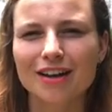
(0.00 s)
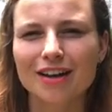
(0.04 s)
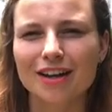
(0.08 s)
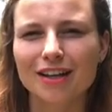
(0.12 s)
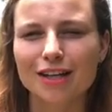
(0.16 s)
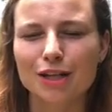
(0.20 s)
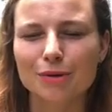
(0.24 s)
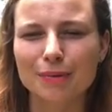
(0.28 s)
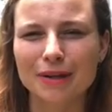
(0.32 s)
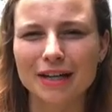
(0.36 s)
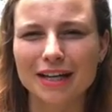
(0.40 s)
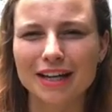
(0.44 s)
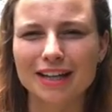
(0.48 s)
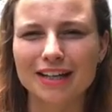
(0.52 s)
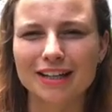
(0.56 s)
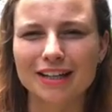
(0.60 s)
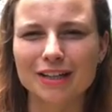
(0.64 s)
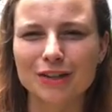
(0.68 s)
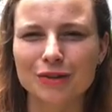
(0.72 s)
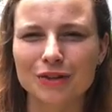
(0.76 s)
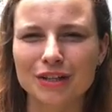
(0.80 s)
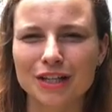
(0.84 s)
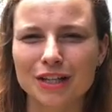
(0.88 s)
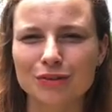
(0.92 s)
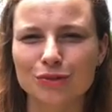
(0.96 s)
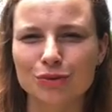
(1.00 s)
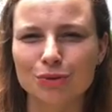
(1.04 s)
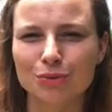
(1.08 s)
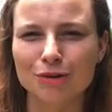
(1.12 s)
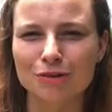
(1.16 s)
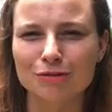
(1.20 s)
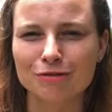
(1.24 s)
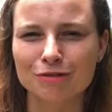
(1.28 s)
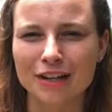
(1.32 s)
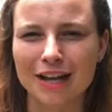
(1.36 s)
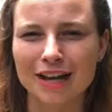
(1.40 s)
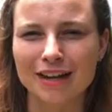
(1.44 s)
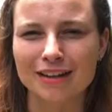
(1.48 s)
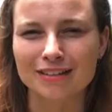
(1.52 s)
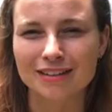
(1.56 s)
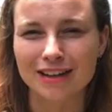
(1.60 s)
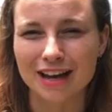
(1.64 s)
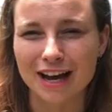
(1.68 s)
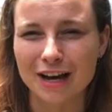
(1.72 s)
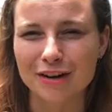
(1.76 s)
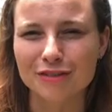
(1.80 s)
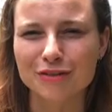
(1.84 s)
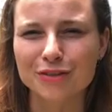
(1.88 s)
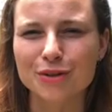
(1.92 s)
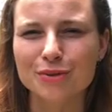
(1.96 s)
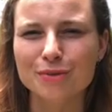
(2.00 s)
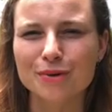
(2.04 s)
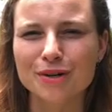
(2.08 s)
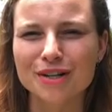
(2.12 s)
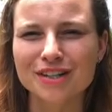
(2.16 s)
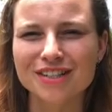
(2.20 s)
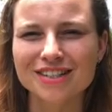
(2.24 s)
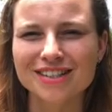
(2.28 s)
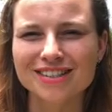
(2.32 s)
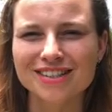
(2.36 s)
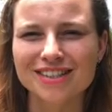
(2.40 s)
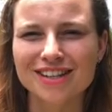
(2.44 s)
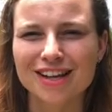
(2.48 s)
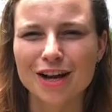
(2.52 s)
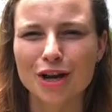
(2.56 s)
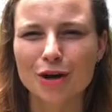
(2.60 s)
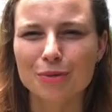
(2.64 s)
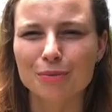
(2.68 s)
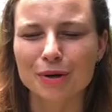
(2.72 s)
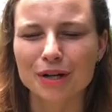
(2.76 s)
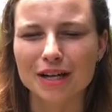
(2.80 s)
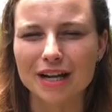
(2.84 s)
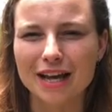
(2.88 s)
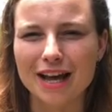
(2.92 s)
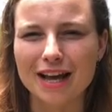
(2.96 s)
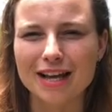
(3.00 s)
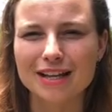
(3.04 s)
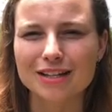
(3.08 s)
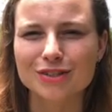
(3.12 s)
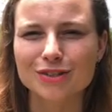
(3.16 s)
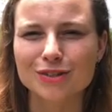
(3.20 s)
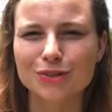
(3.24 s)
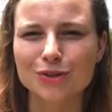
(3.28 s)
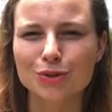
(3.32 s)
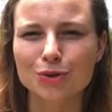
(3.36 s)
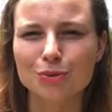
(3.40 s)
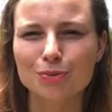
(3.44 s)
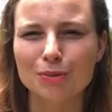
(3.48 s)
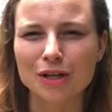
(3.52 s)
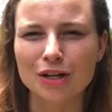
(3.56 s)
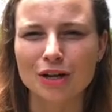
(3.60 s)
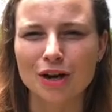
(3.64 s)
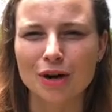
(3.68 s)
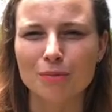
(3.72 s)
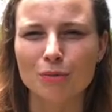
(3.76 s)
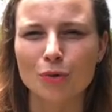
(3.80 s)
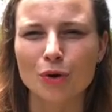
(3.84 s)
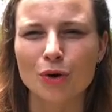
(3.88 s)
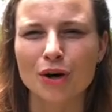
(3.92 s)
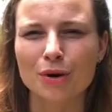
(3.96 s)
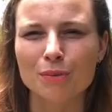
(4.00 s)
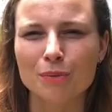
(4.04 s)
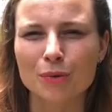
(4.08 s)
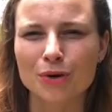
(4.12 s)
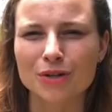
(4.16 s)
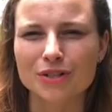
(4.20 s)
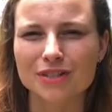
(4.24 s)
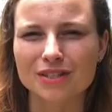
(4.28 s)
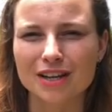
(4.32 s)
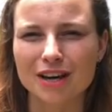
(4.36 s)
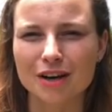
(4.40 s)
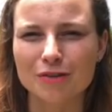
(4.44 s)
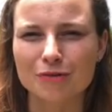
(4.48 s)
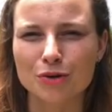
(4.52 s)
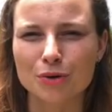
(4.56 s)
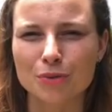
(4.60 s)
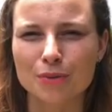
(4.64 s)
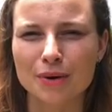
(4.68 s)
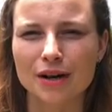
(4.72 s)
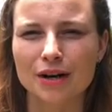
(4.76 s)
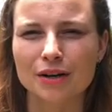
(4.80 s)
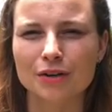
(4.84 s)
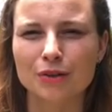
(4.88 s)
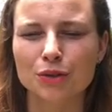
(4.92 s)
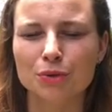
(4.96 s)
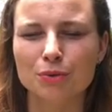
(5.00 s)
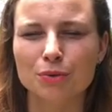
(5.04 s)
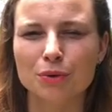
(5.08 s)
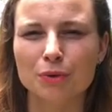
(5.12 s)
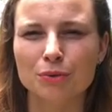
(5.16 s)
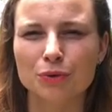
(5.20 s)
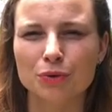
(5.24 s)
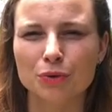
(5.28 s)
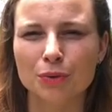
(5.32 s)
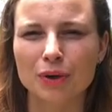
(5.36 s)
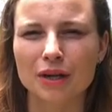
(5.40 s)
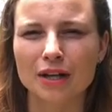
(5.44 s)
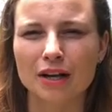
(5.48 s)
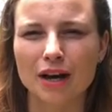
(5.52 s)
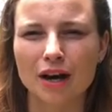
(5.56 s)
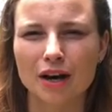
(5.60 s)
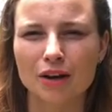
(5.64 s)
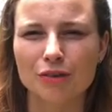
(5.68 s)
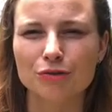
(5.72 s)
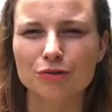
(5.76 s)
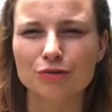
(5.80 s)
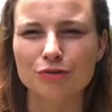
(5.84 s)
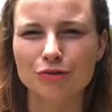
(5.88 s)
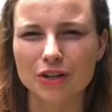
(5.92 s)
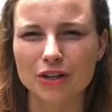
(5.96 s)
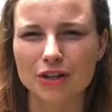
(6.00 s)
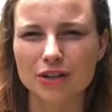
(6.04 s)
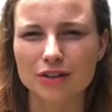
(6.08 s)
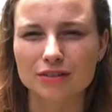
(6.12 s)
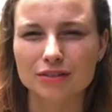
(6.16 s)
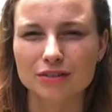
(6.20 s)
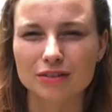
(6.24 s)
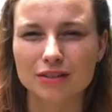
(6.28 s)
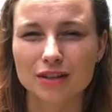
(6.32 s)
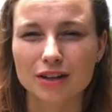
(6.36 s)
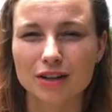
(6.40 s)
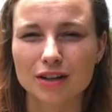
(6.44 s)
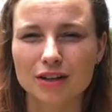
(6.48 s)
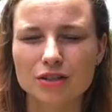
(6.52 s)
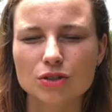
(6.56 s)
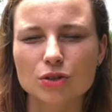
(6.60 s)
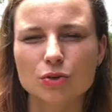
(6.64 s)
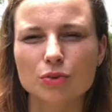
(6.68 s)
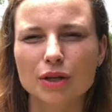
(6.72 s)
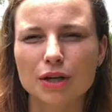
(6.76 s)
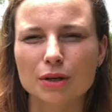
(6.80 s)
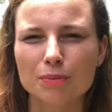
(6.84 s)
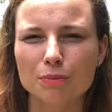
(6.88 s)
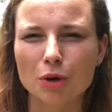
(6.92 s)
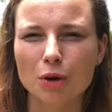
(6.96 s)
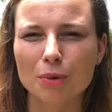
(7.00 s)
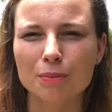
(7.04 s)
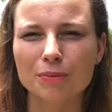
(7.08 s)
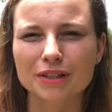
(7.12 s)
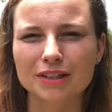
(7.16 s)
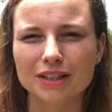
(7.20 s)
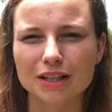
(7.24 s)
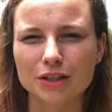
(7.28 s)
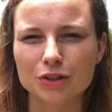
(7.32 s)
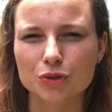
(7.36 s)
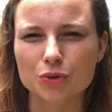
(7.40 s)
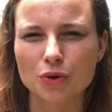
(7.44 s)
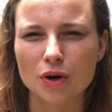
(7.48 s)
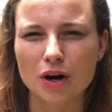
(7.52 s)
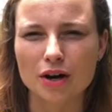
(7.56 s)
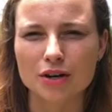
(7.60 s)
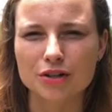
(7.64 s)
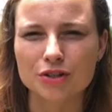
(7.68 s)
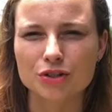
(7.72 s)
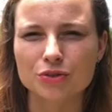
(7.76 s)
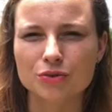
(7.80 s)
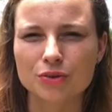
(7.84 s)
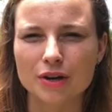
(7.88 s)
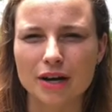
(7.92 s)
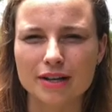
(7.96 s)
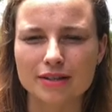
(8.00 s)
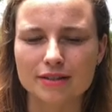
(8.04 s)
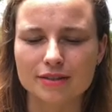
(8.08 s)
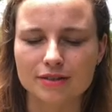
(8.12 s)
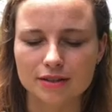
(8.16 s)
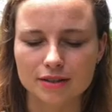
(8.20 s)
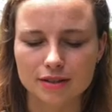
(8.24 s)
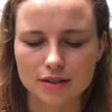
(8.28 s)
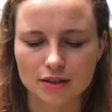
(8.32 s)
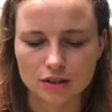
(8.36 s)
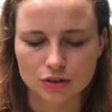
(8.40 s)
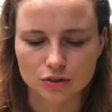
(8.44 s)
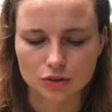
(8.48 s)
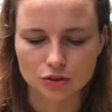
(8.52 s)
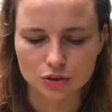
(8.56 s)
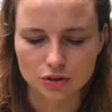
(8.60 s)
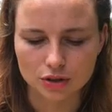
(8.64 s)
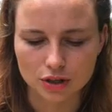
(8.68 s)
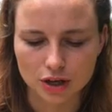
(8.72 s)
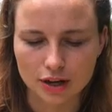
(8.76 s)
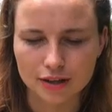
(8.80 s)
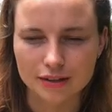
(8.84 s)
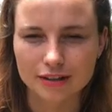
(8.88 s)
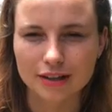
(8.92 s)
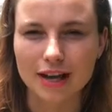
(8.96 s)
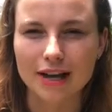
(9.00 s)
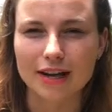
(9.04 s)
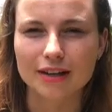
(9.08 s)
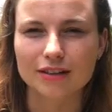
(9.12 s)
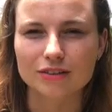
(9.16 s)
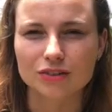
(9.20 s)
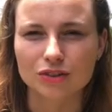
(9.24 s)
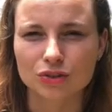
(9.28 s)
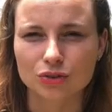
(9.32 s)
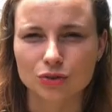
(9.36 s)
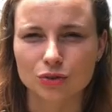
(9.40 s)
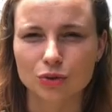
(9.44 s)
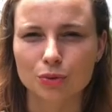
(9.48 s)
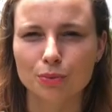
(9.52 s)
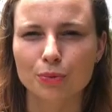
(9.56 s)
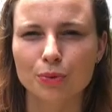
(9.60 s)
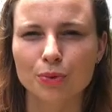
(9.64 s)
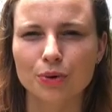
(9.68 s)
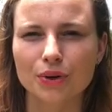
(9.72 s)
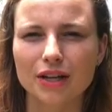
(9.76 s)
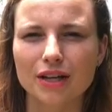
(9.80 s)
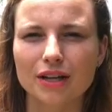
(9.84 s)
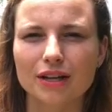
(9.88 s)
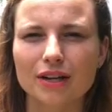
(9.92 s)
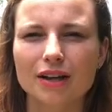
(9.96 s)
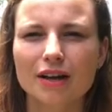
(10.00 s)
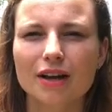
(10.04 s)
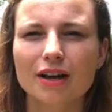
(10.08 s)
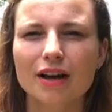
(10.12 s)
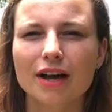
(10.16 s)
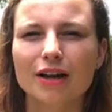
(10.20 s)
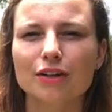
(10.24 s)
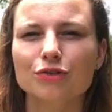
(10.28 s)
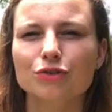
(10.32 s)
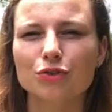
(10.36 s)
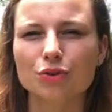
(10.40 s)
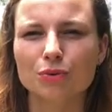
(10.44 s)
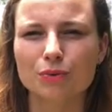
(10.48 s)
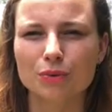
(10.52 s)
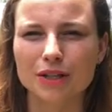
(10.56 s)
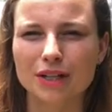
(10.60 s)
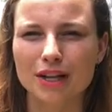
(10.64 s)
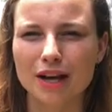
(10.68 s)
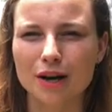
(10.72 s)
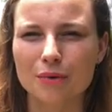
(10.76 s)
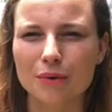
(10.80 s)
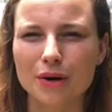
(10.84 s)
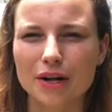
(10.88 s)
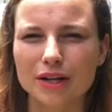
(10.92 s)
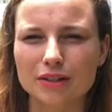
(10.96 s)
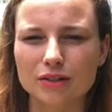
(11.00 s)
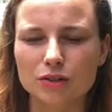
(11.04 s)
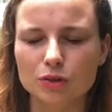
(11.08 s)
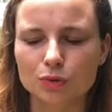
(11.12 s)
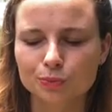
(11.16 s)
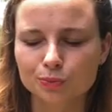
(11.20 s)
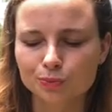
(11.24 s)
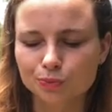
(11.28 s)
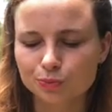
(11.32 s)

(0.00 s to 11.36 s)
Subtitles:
In the beginning, you need to reflect afterwards, but as you become more and more self-aware, you will do it on field. So in a moment that you are stressed, to connect, to breathe, and to redirect.